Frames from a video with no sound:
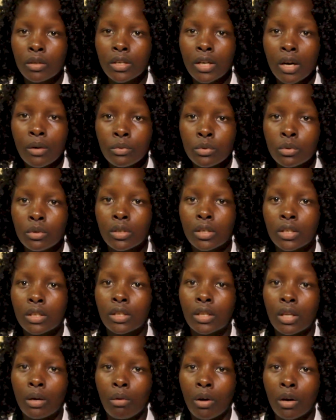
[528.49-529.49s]
we have to read
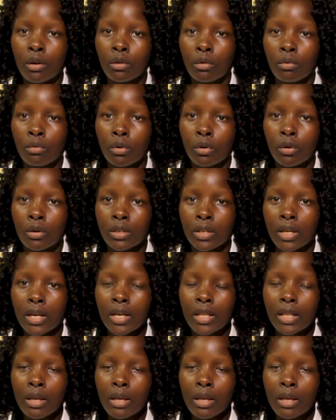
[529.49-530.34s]
the word of God.